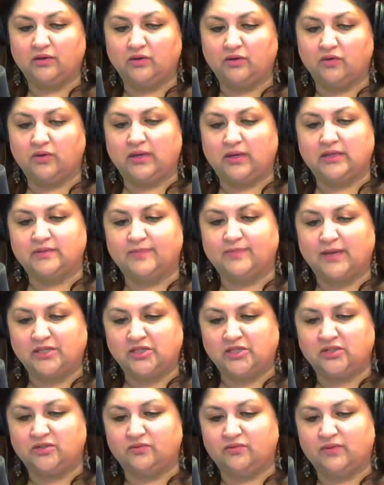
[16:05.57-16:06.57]
known as
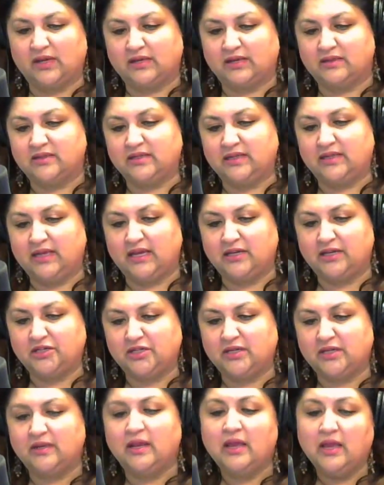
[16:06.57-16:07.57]
budget
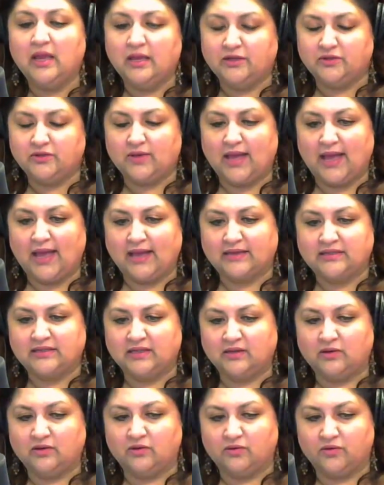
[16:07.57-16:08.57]
reconciliation to act
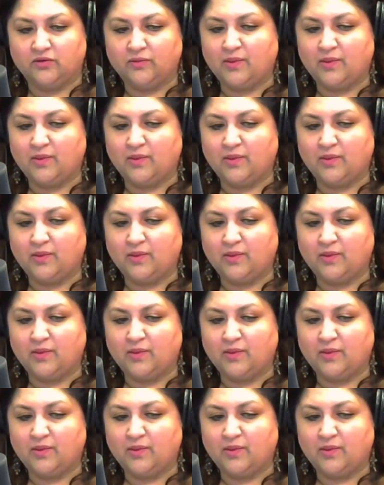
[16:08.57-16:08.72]
alone.